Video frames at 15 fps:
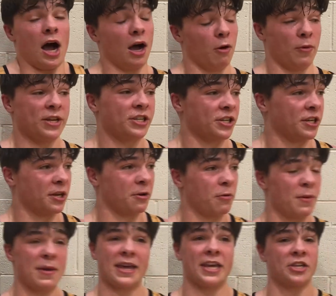Uh, we just
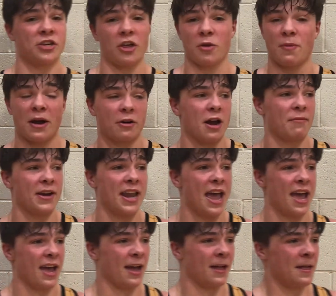we make each other better every
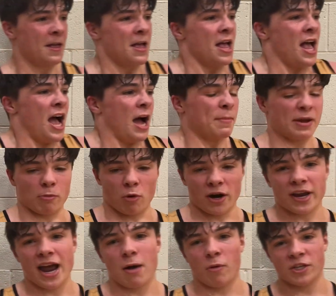day. I mean,
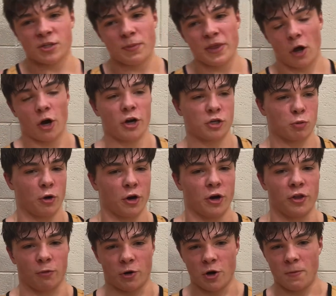one guy wants to be the hardest
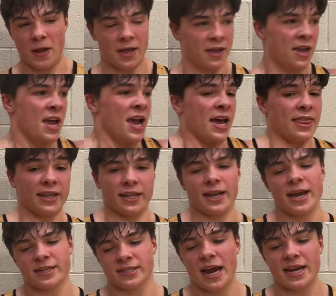worker in the room, then
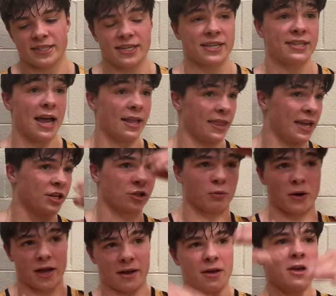the next guy sees that and they
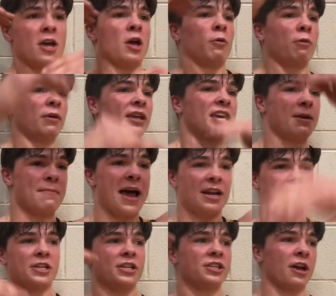just want to want to keep
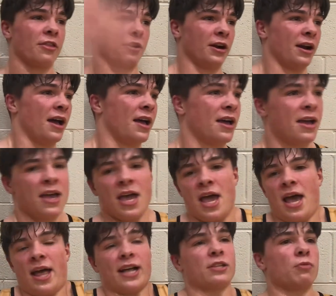matching each other. And
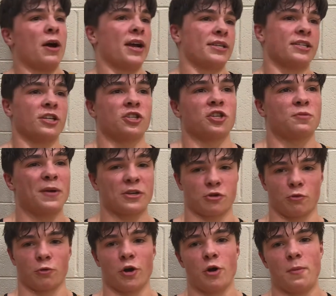that's why it's such a
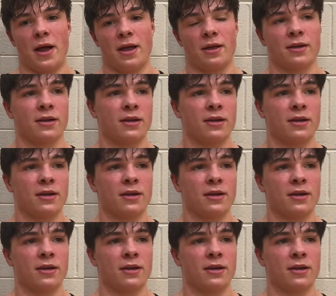special room.